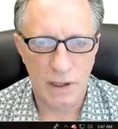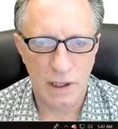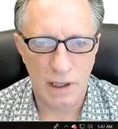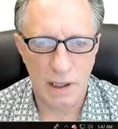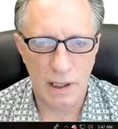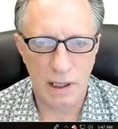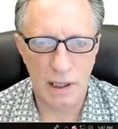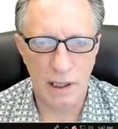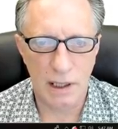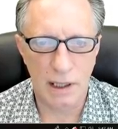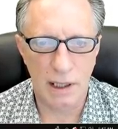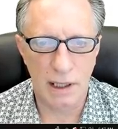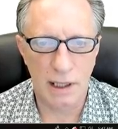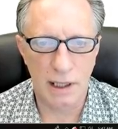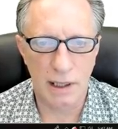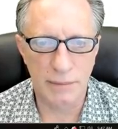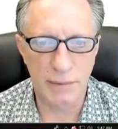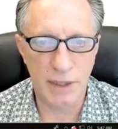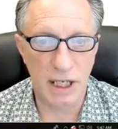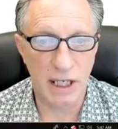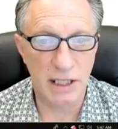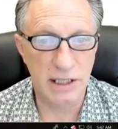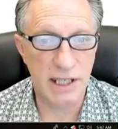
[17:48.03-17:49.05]
Uh,
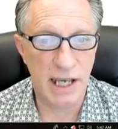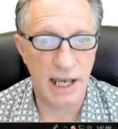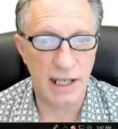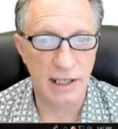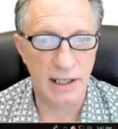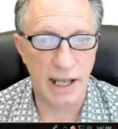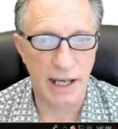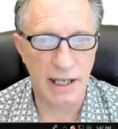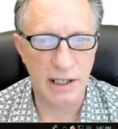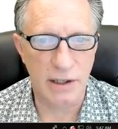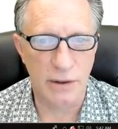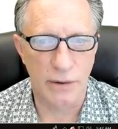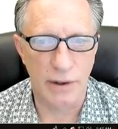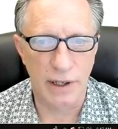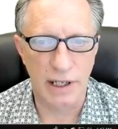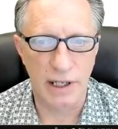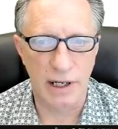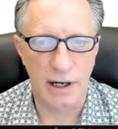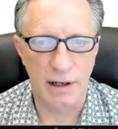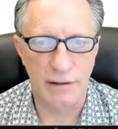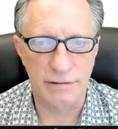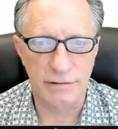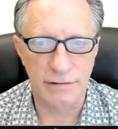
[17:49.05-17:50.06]
I'm going to take
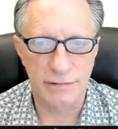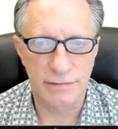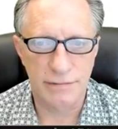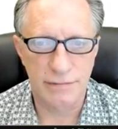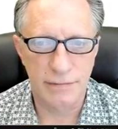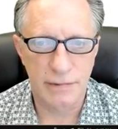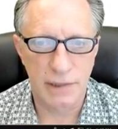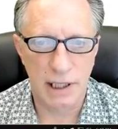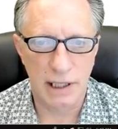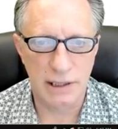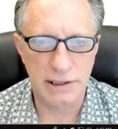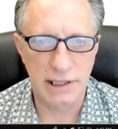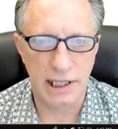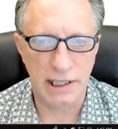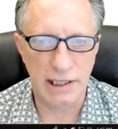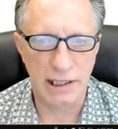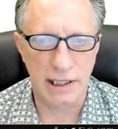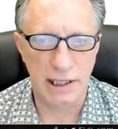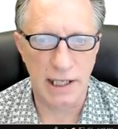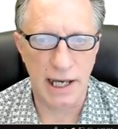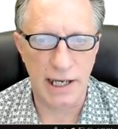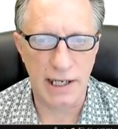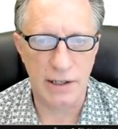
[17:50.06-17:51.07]
Litecoin off. I'll take
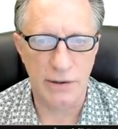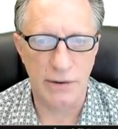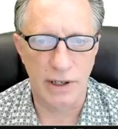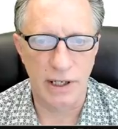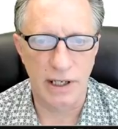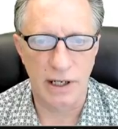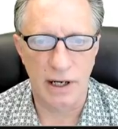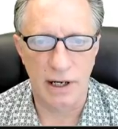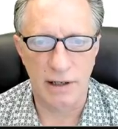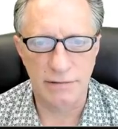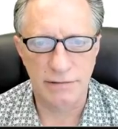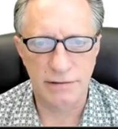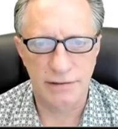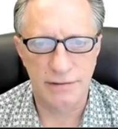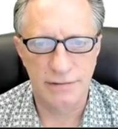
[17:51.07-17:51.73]
the Litecoin off.